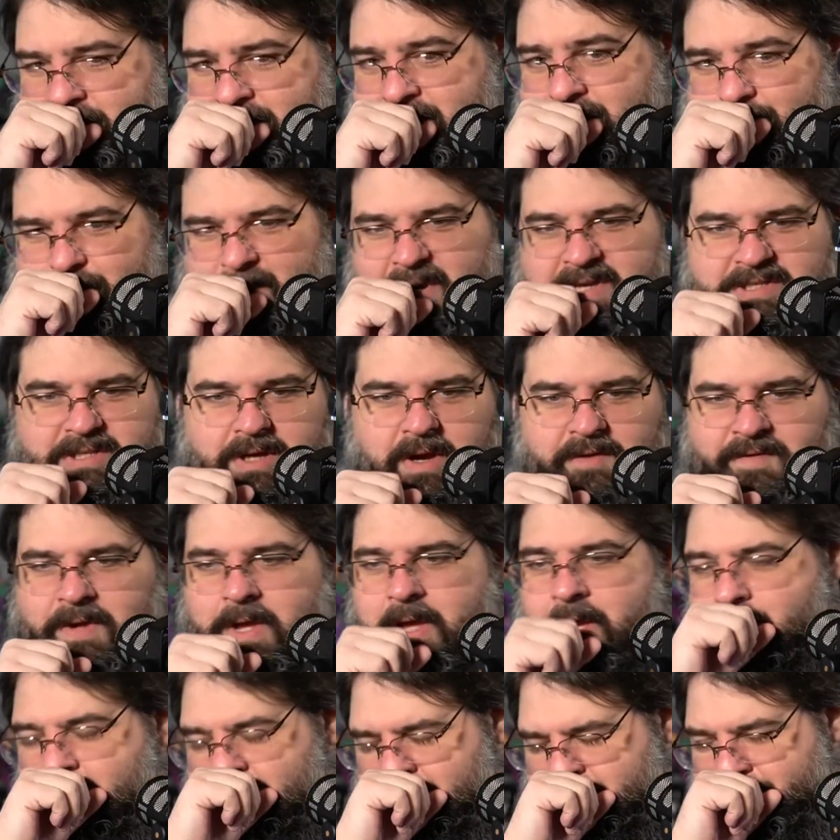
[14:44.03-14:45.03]
myself,
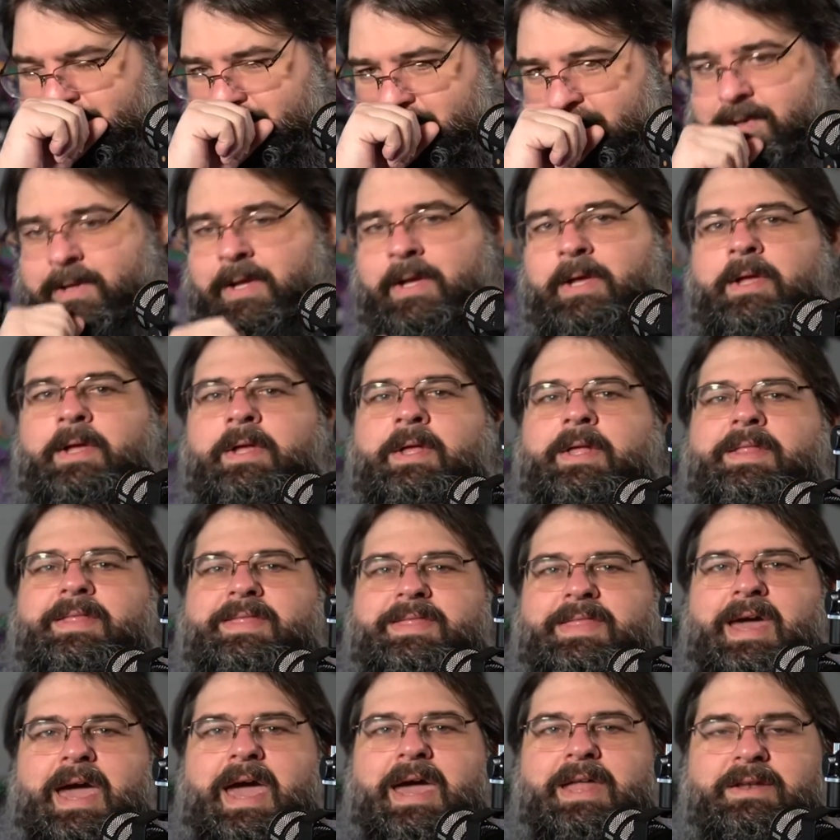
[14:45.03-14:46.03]

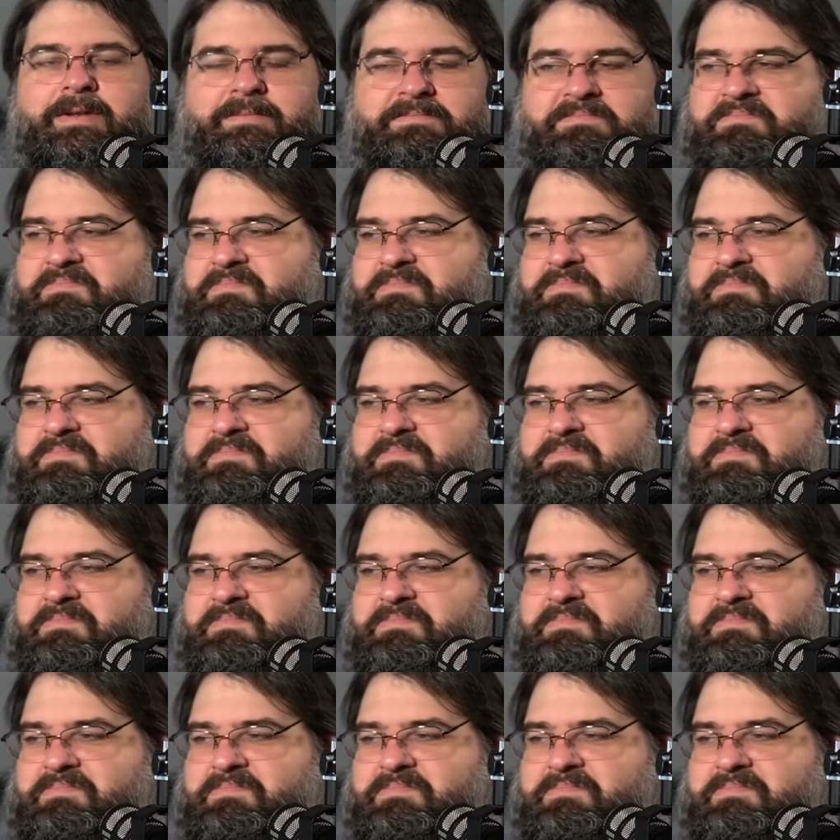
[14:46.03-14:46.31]
that